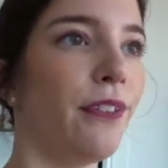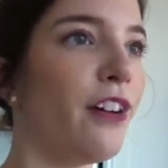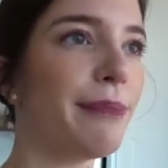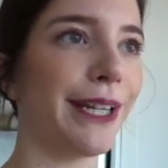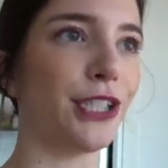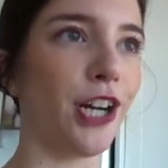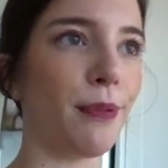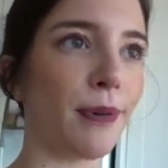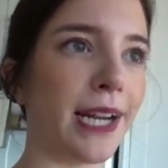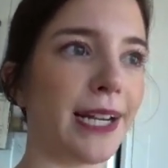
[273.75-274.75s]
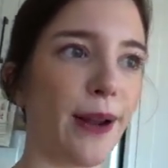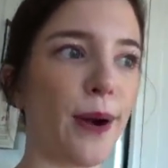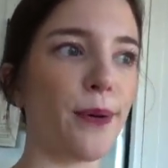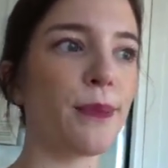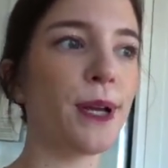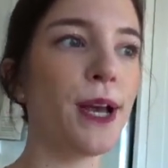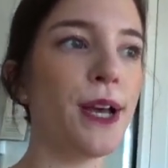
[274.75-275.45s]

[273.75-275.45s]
love my job right now,